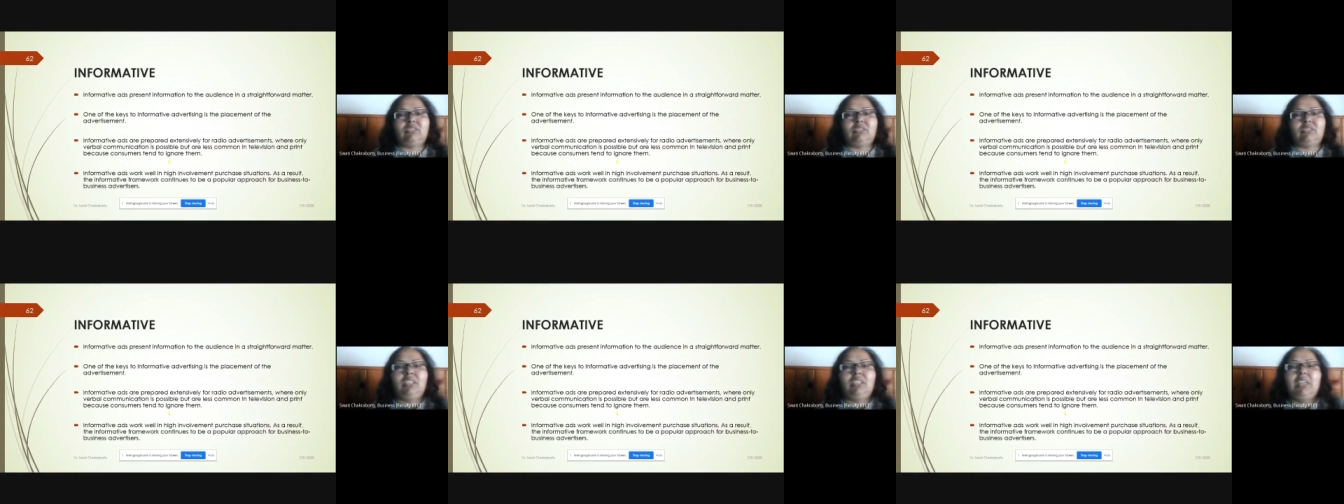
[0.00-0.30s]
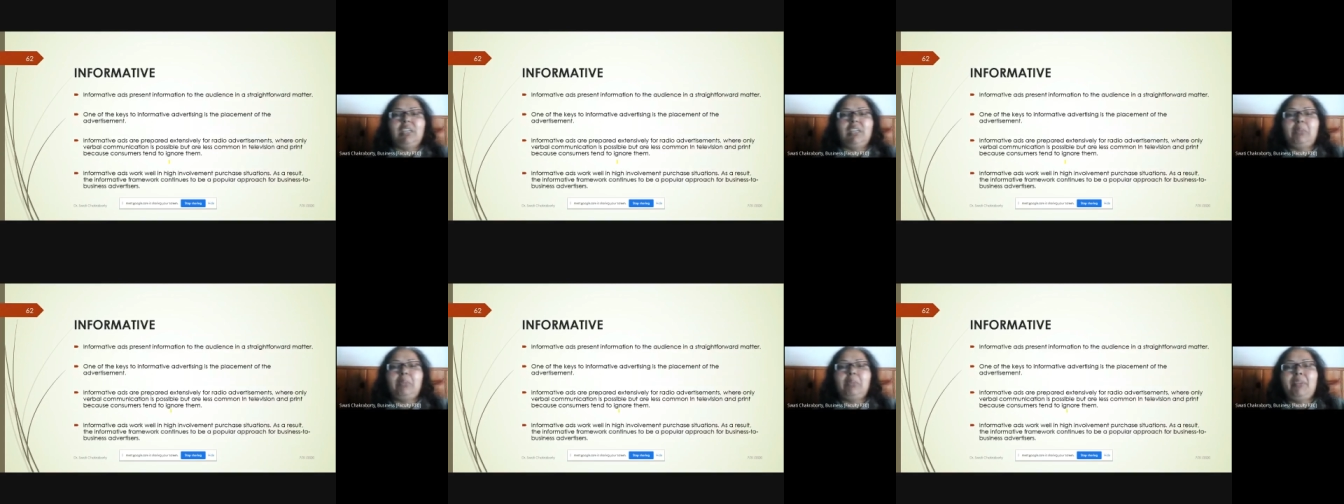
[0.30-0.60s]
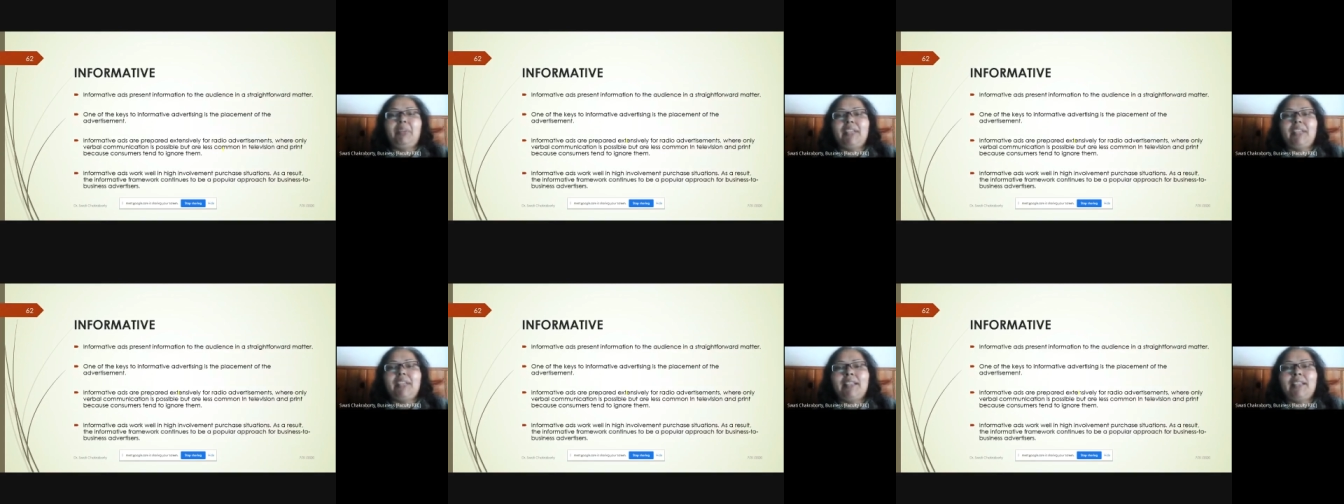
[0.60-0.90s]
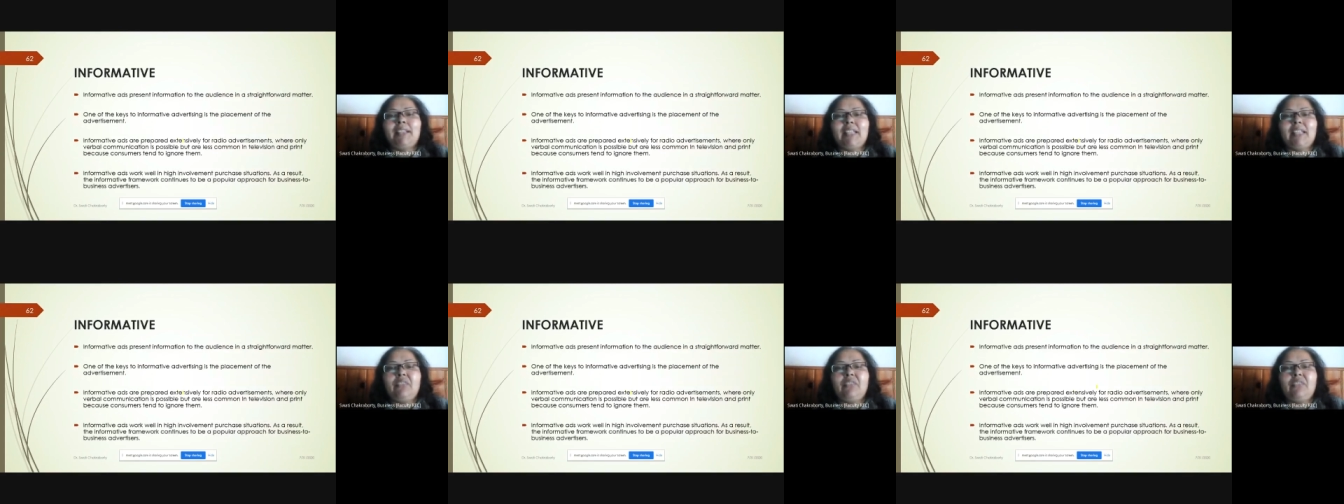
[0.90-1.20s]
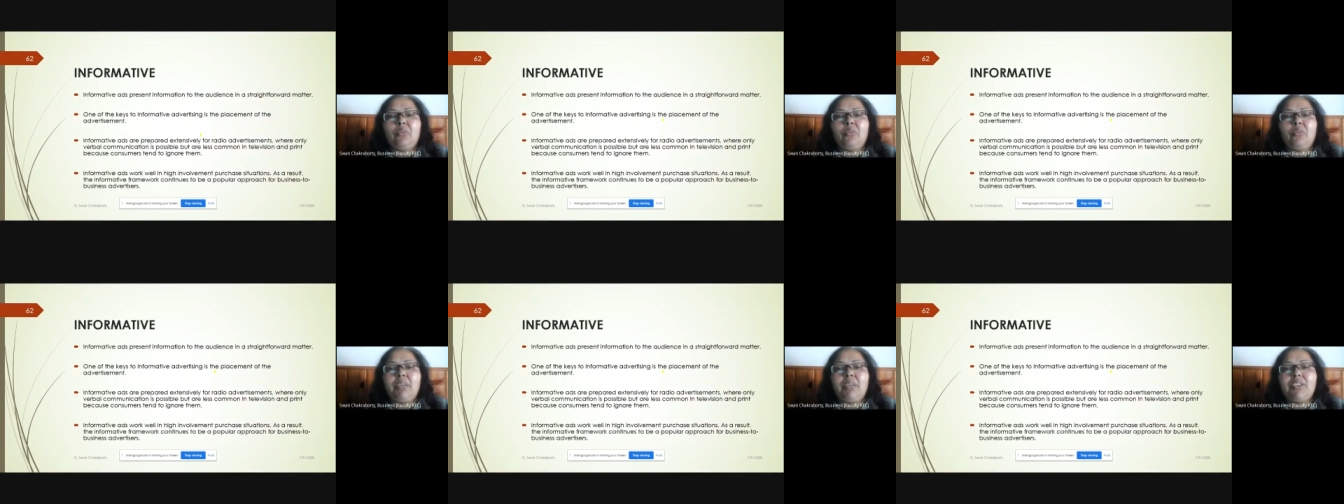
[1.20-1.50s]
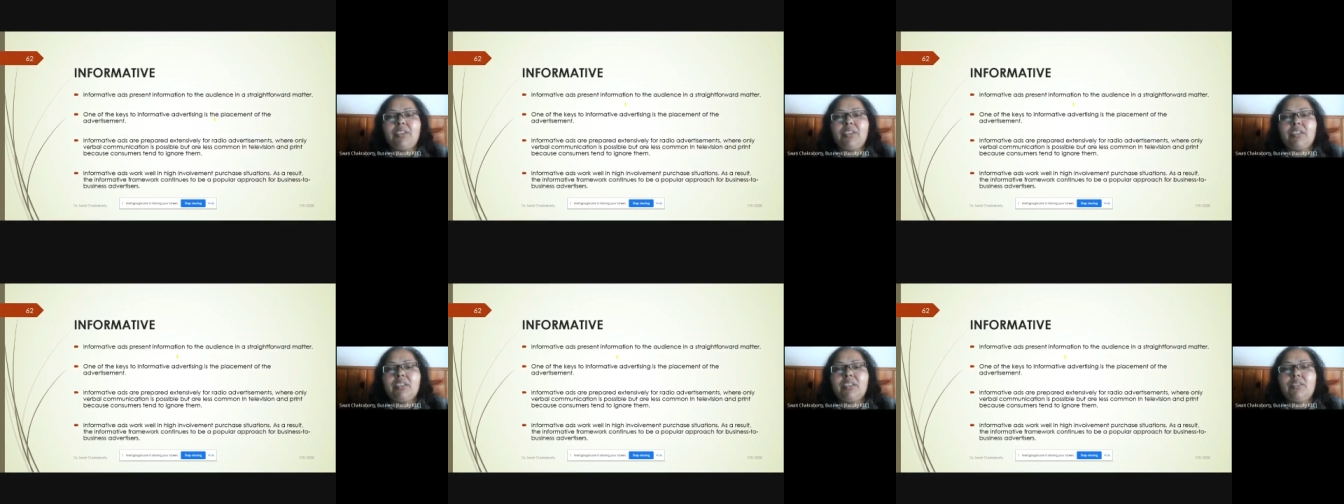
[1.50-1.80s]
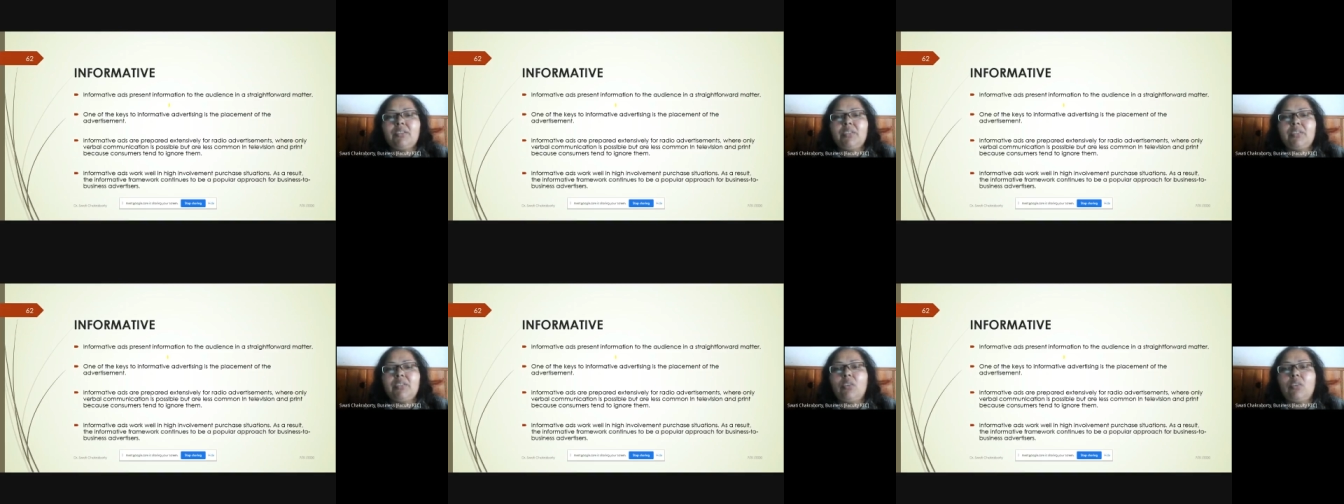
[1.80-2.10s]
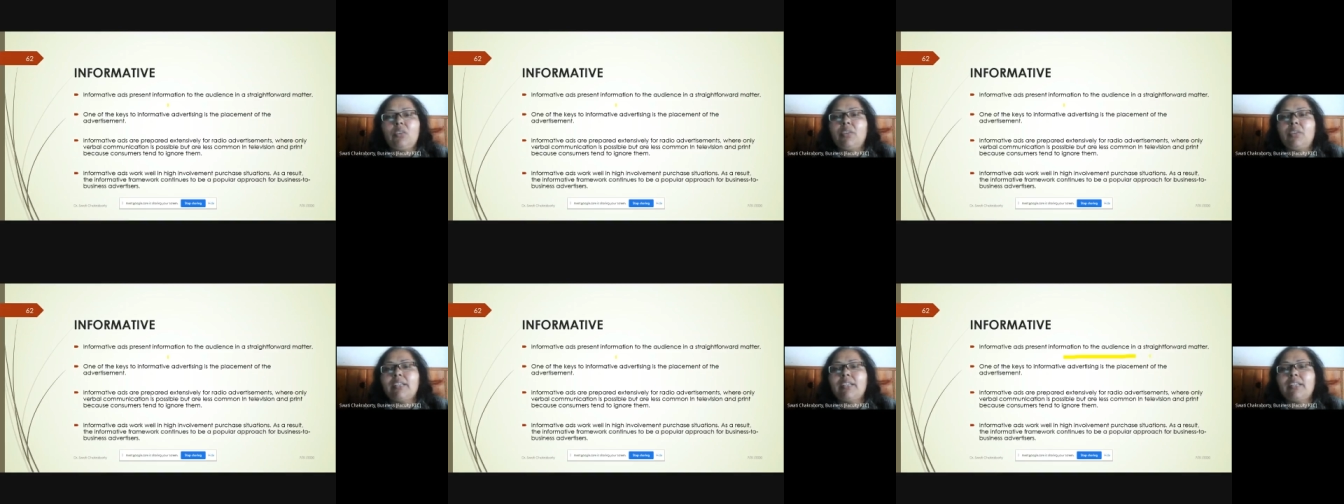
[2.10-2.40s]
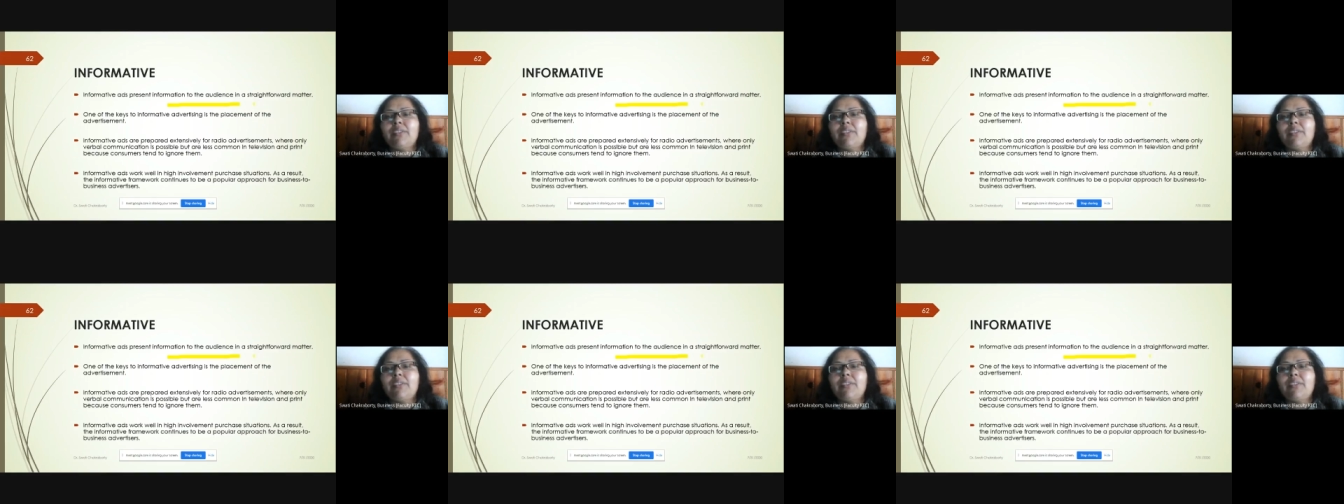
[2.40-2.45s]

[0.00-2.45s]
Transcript: it presents information to the audience